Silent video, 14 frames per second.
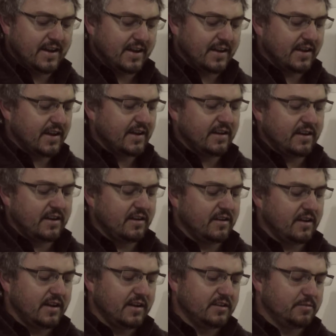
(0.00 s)

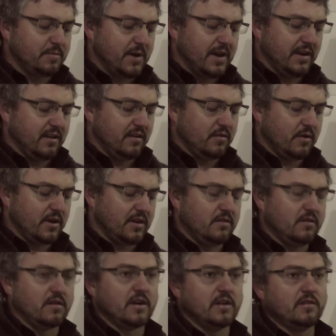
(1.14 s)
and explaining
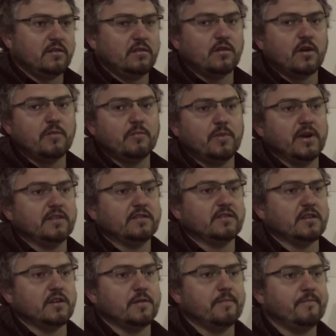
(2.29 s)
quite
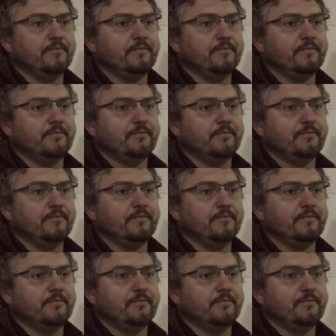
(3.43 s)
complex